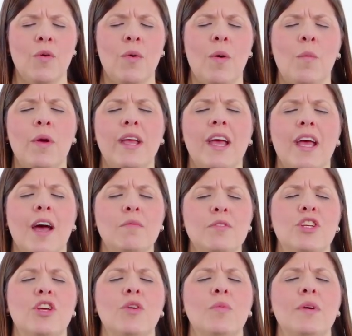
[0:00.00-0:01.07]
When we come
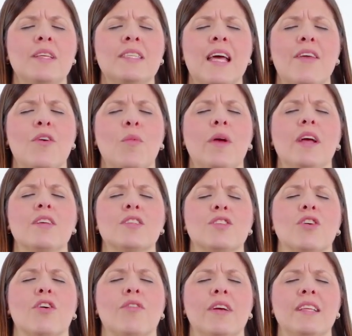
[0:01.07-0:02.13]
to you and we say that we are
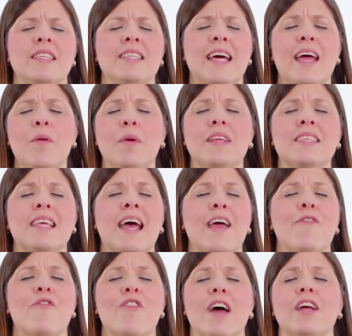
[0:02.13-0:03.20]
sorry, today we say
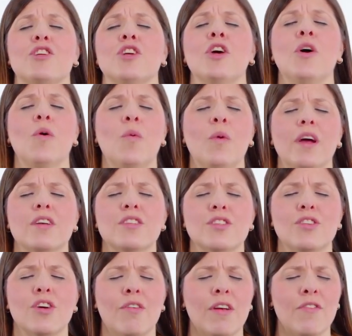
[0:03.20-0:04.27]
afresh, we are
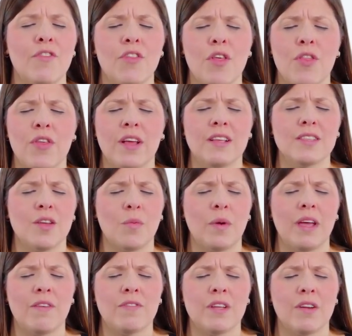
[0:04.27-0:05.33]
sorry for the things that
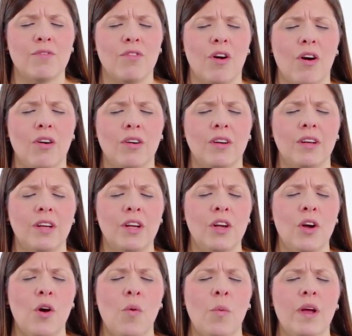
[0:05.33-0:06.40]
we have done wrong.
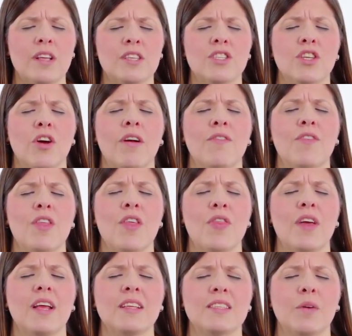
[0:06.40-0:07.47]
We are sorry for the
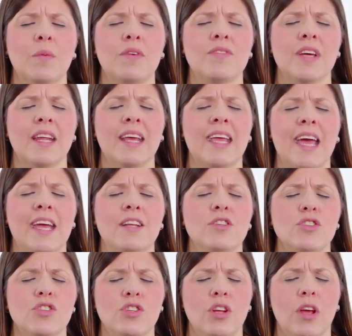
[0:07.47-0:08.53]
things that we've done
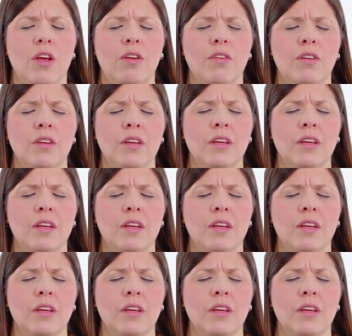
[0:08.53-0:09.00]
against you.